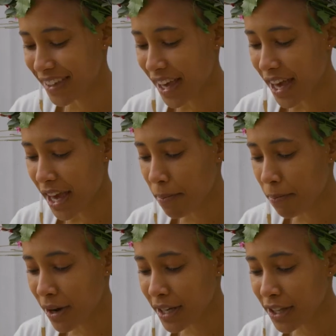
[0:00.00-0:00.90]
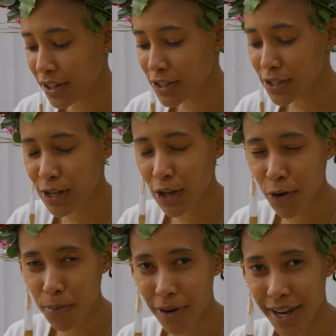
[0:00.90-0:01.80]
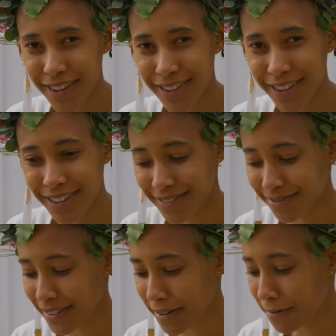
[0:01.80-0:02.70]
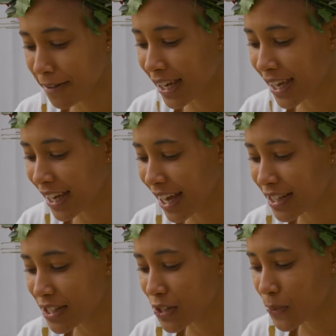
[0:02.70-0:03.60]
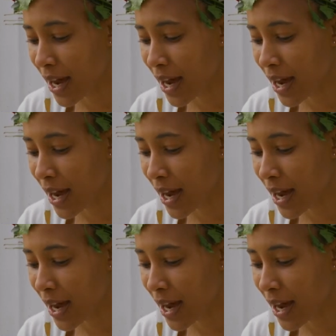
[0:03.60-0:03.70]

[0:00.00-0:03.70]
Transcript: you're here to create and be somebody and create something.